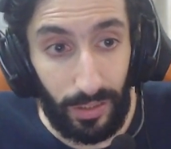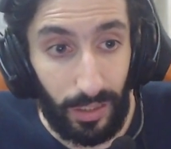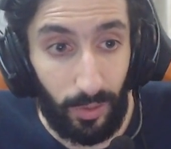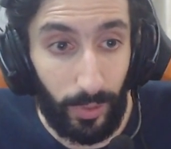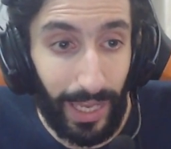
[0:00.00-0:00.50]

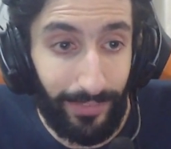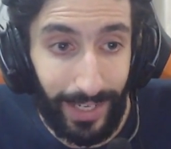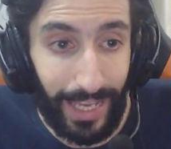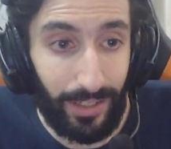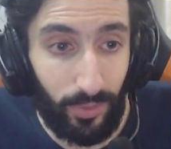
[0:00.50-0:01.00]
Uh, we haven't
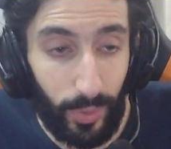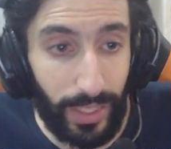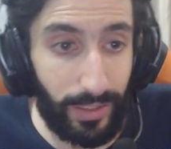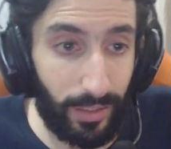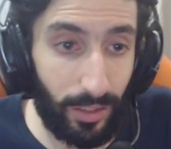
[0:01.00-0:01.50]
had a
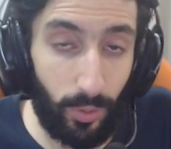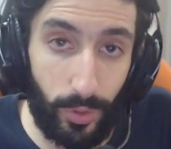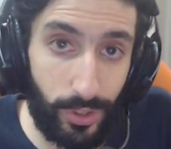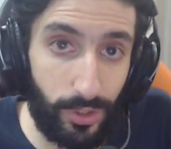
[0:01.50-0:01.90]
raid in Guild Wars